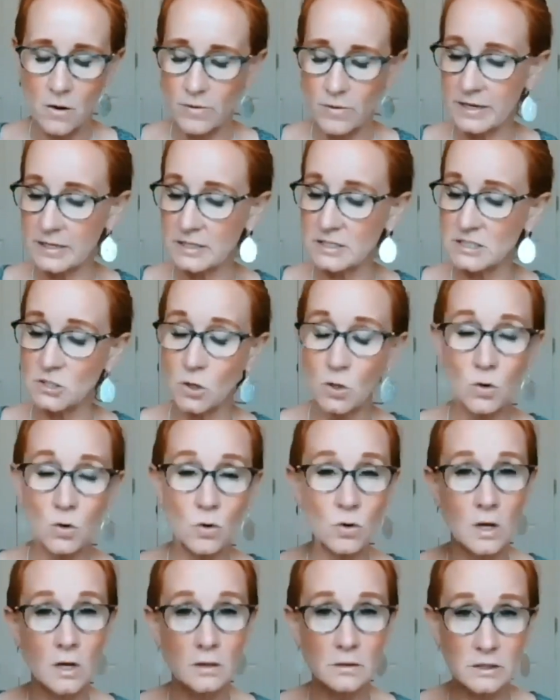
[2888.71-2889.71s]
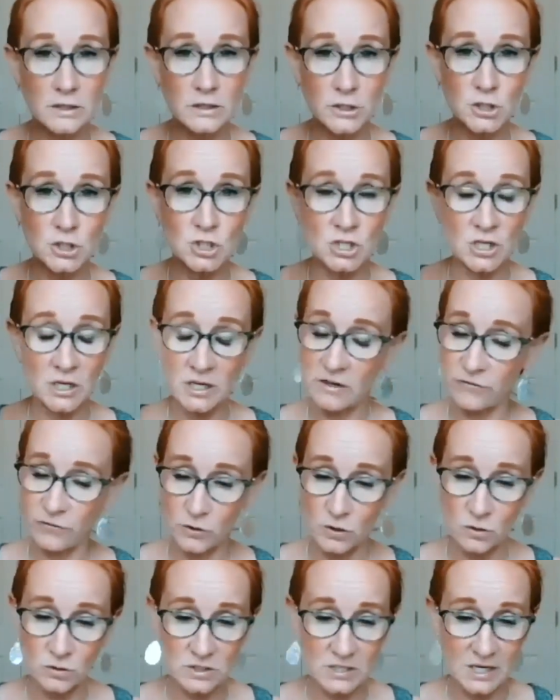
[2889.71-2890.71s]
All right. So, legit,
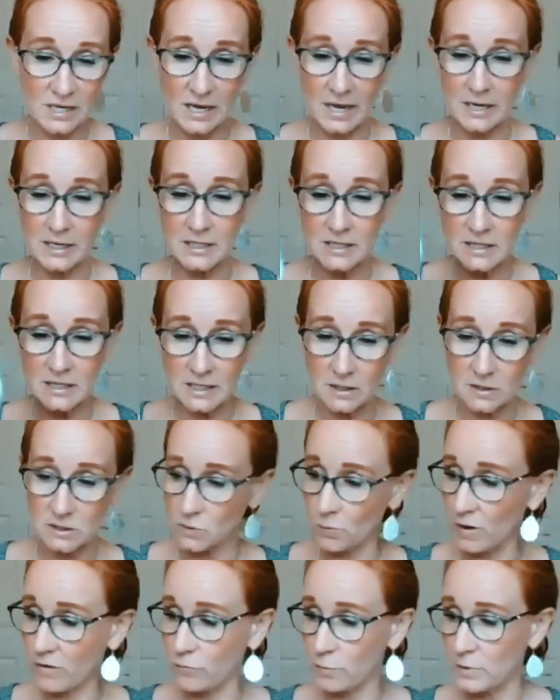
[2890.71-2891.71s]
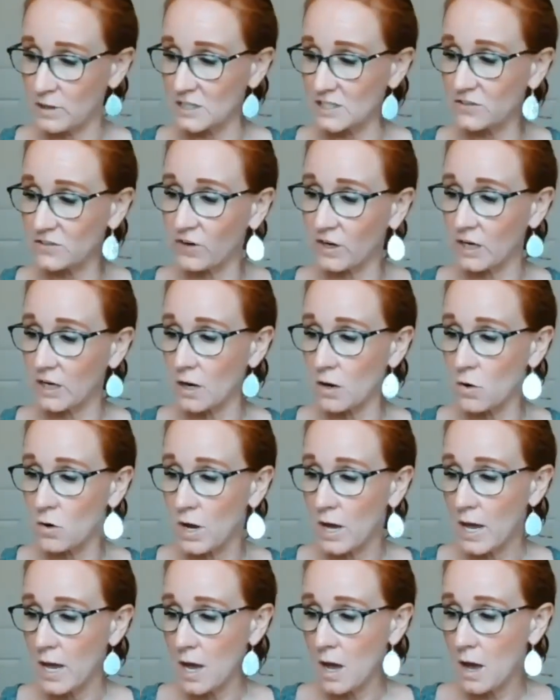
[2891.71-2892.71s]
if you don't take anything else away from this video,